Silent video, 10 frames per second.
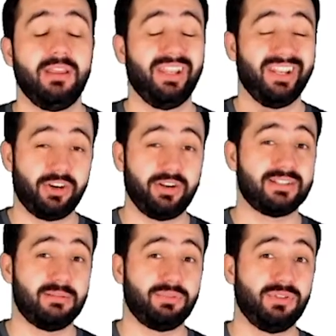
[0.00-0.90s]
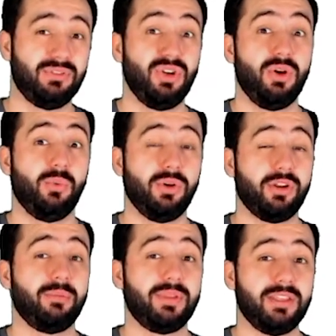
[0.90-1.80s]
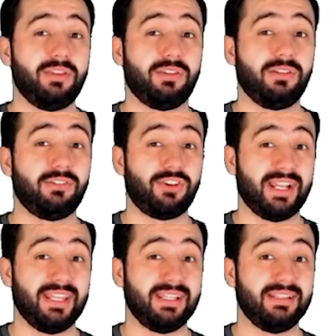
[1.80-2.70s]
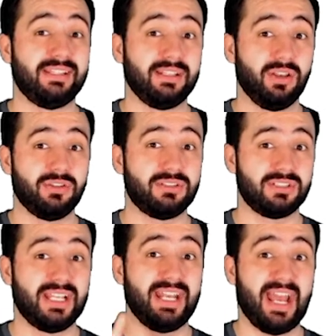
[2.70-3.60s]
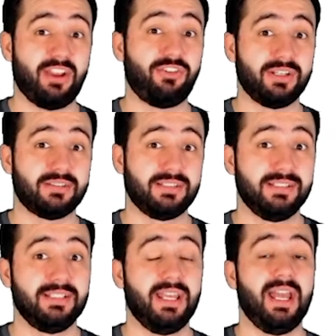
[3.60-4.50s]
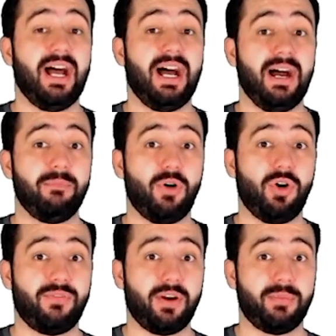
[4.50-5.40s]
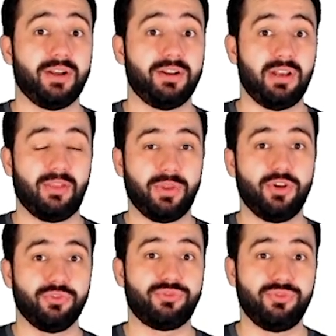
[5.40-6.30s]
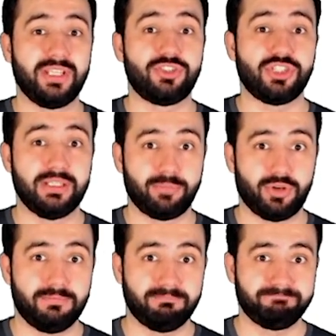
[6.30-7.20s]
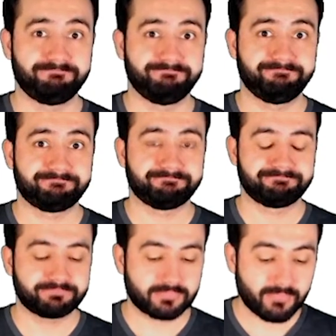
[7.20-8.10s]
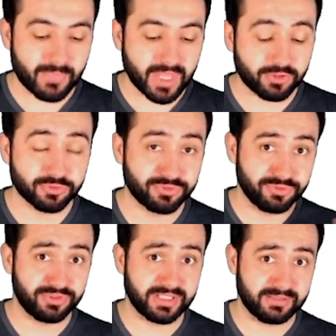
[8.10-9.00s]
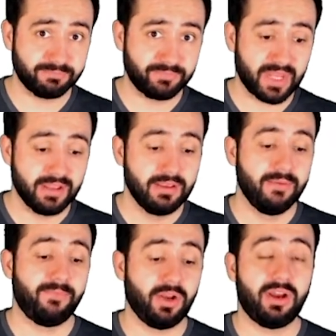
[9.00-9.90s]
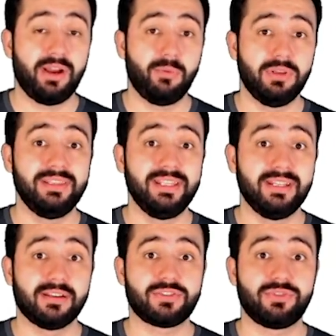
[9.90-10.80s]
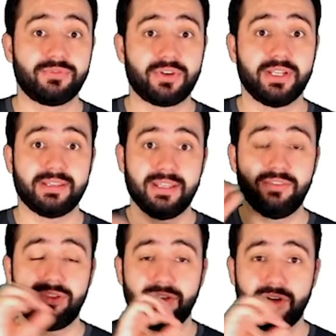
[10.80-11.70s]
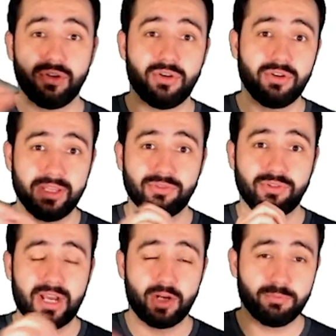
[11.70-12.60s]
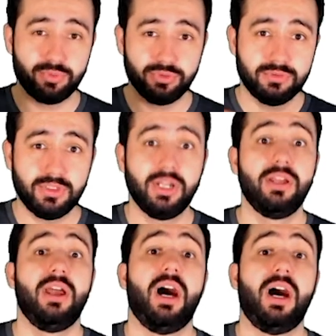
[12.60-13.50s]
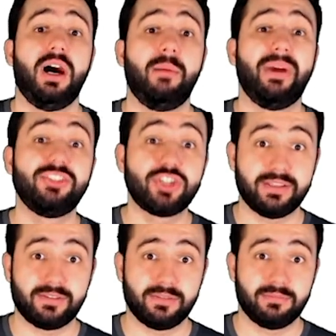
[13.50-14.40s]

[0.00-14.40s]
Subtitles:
In our example, we're going to be tracking the loss and accuracy of our model as we go through each epoch. So to do this, Valohai will need us to write into the log, into the output, JSON.